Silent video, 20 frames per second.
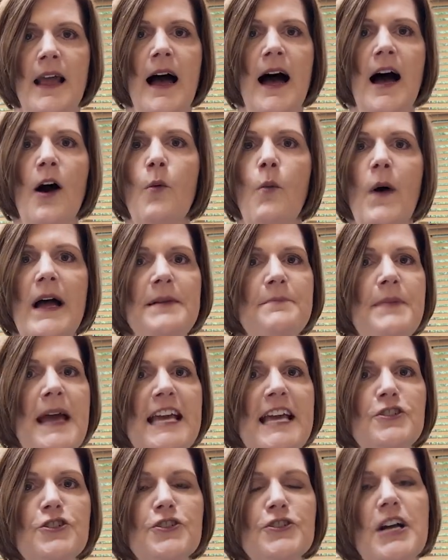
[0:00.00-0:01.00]
a
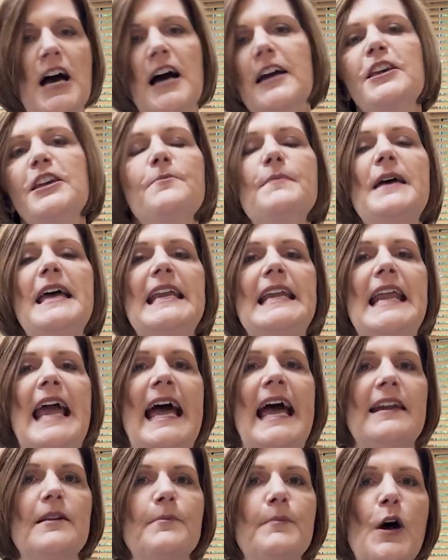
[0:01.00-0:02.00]
one-pager document
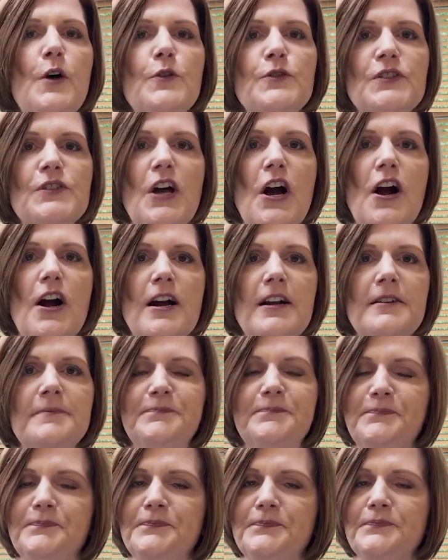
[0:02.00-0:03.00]
and a postcard
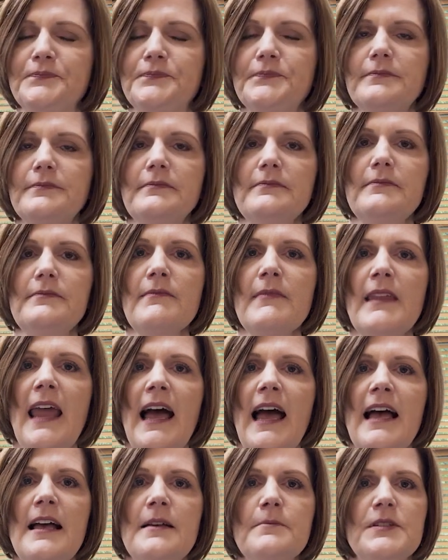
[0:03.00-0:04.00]

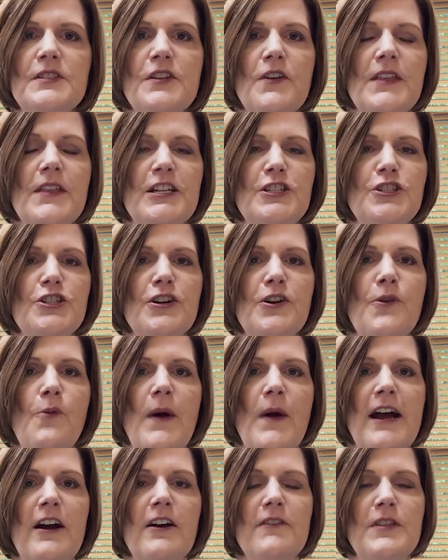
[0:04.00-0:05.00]
um, so that you're
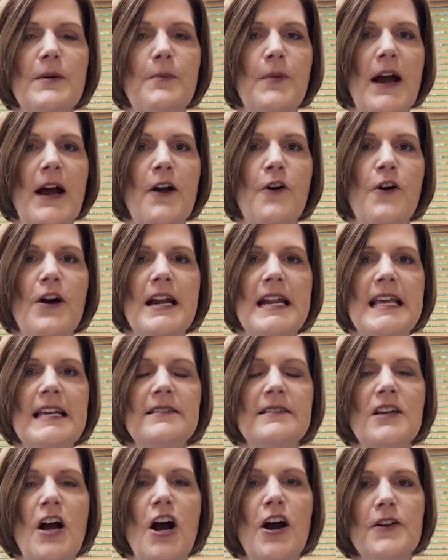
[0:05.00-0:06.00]
aware of the
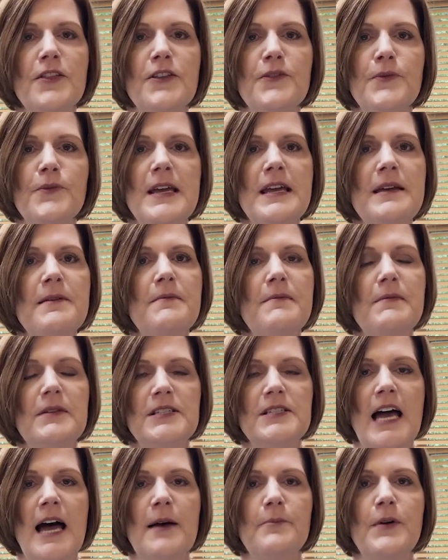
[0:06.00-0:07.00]
priorities. Our three
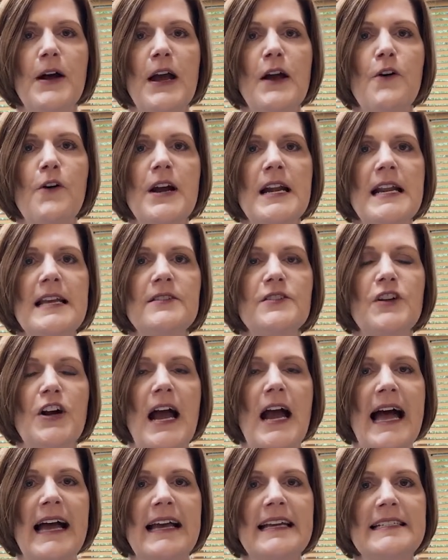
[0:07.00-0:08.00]
top priorities
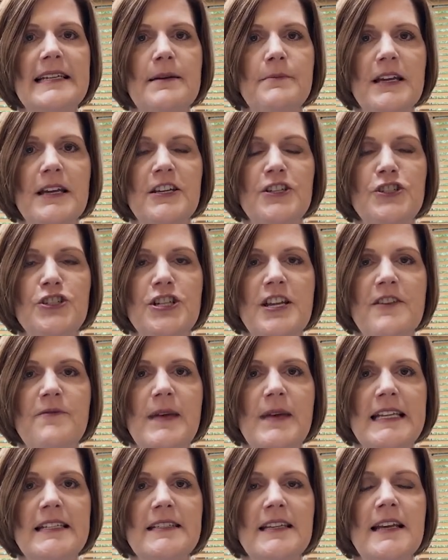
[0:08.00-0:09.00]
are academic
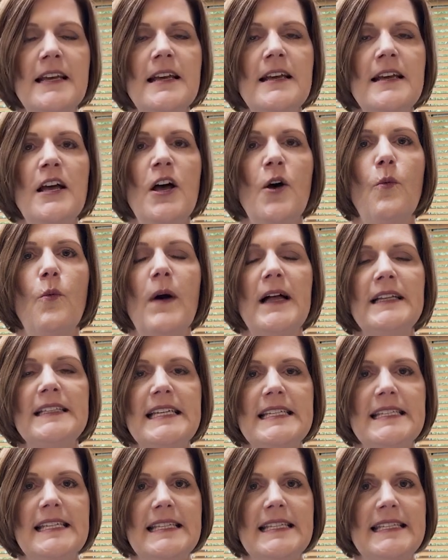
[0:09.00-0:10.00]
achievement,
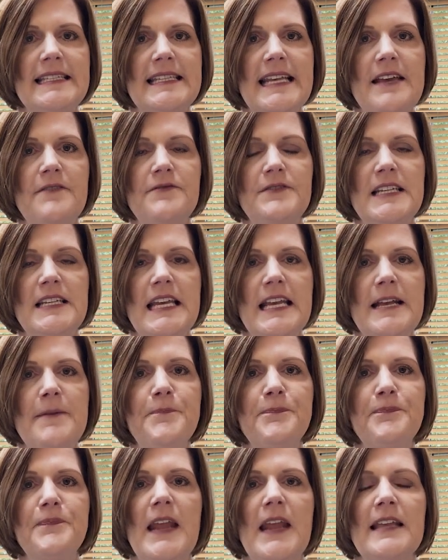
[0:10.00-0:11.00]
wellness and
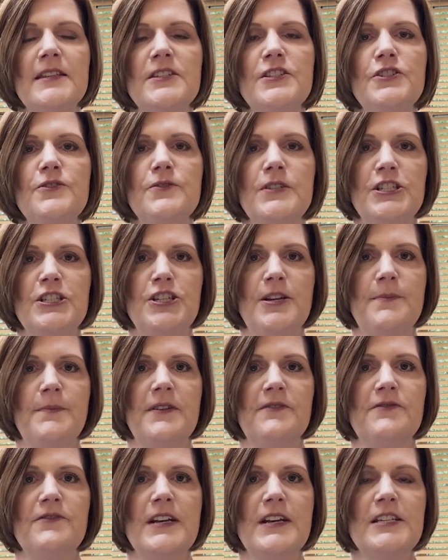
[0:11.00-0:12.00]
safety, and stewardship
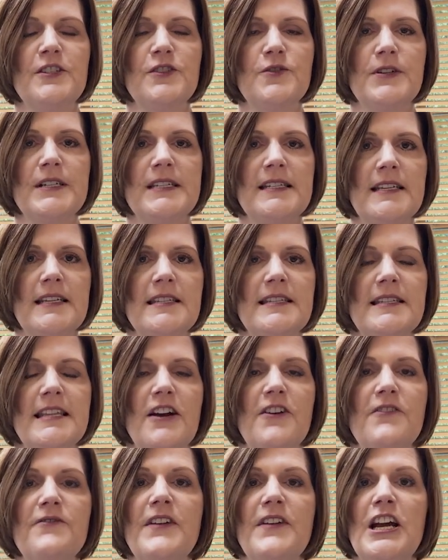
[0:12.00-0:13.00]
of resources.
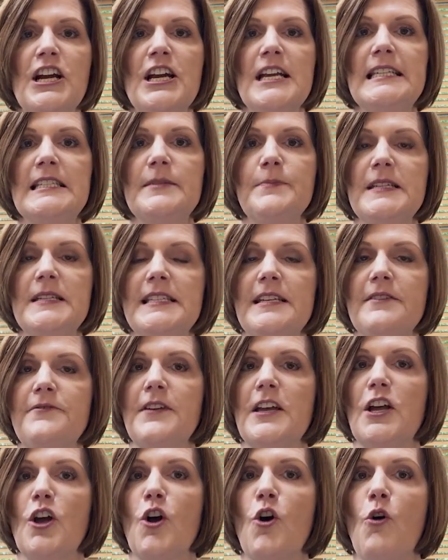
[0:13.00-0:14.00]
There are very
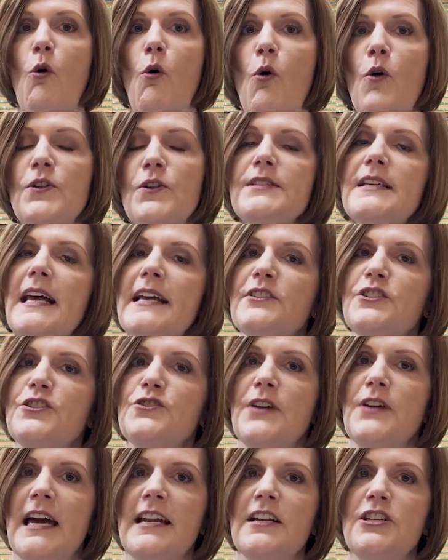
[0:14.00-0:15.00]
specific goals and
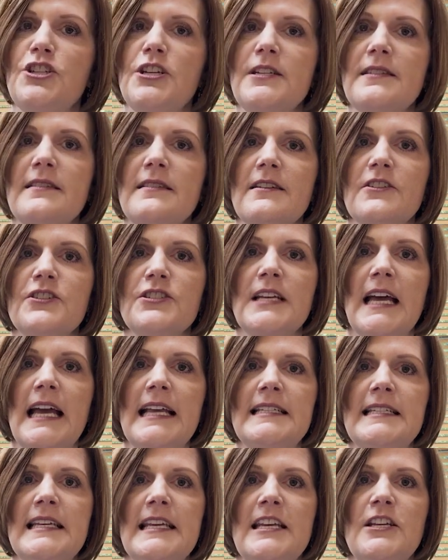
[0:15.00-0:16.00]
strategies that are
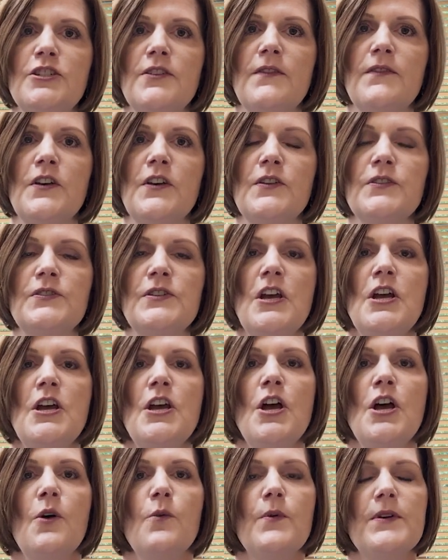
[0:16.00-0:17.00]
tied to each of those
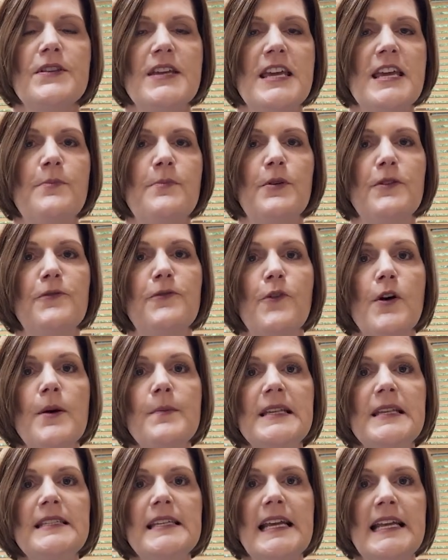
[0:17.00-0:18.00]
with key
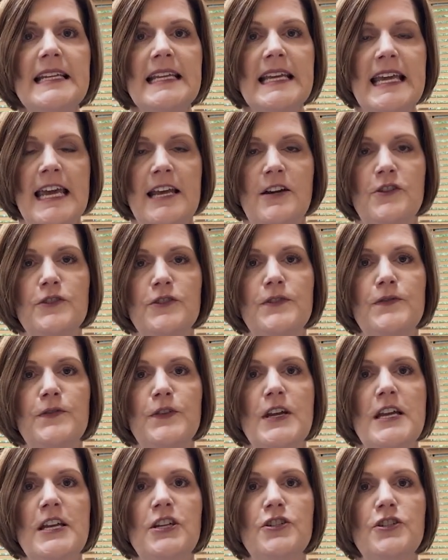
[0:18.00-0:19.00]
performance indicators
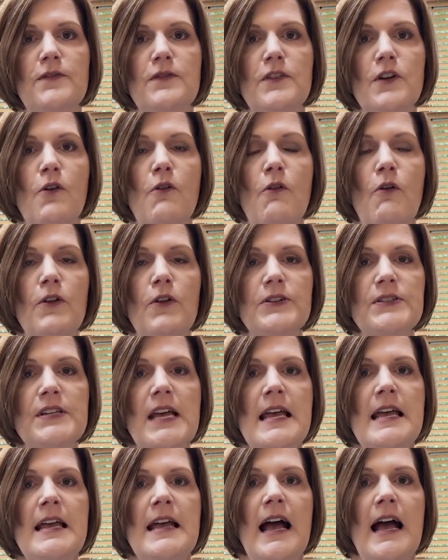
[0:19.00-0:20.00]
for each of the goals
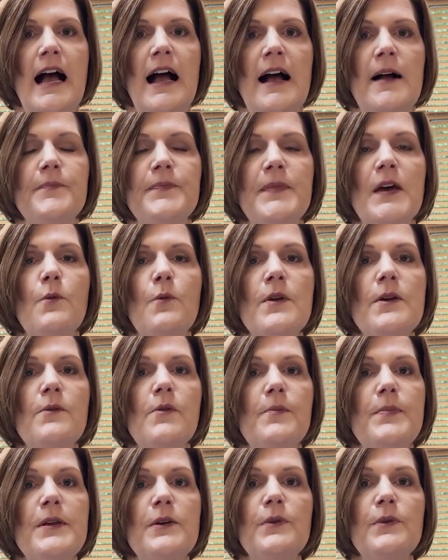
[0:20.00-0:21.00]
um, that we
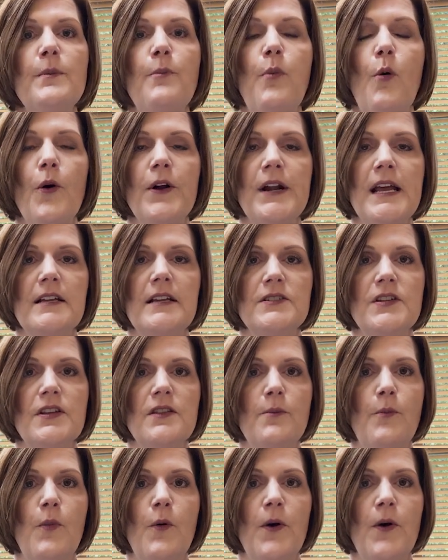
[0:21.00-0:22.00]
will be reporting to
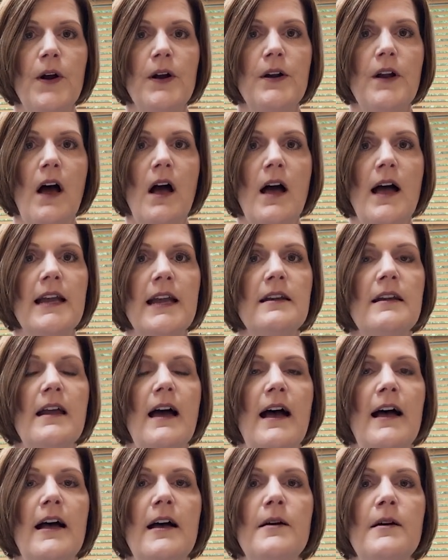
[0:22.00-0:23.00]
the board on
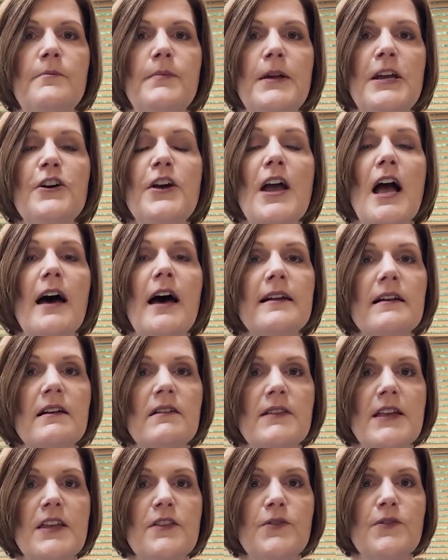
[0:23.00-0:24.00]
uh,
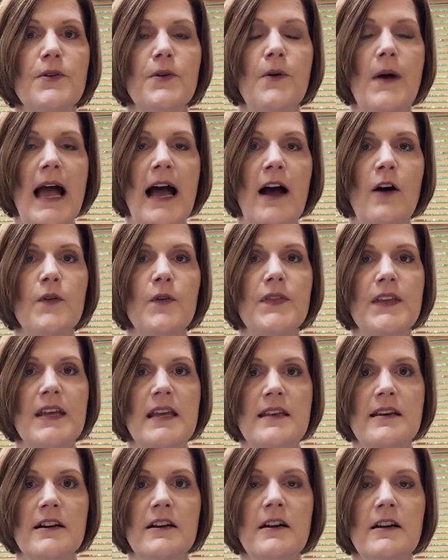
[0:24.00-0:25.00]
periodically throughout the
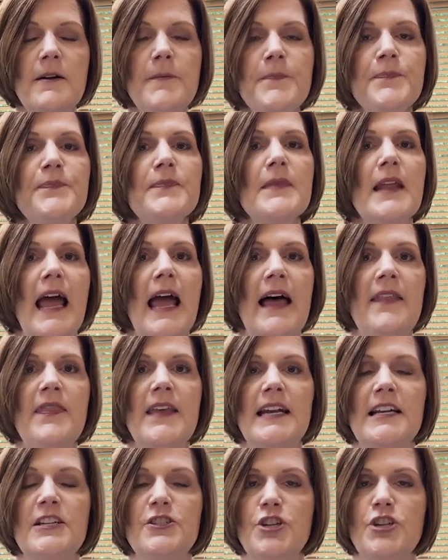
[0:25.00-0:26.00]
year and
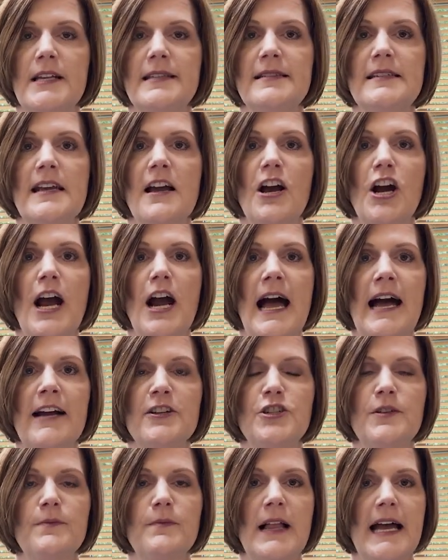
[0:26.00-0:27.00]
then adjusting our
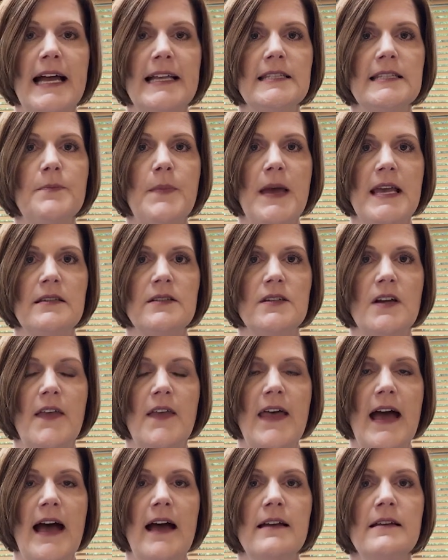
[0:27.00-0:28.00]
action plans based on
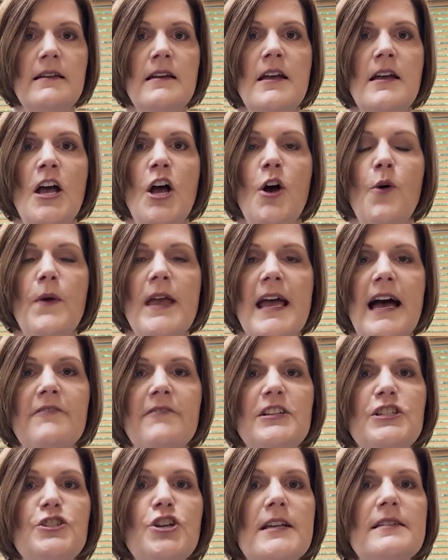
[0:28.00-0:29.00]
that. We have
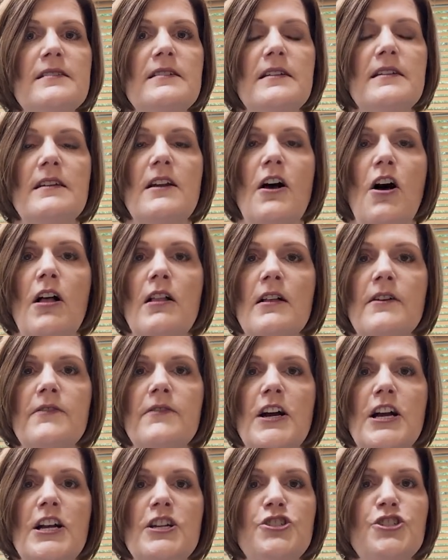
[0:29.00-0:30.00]
adjusted all of
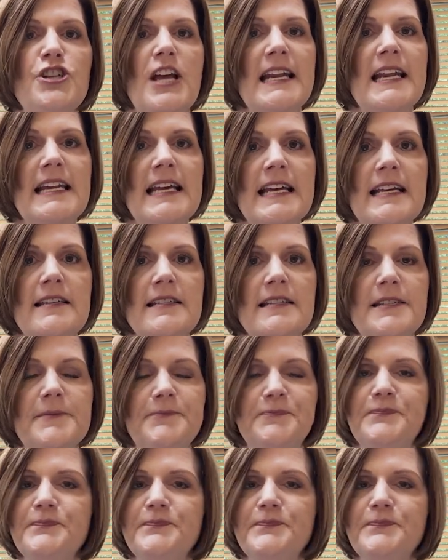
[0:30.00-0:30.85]
our agendas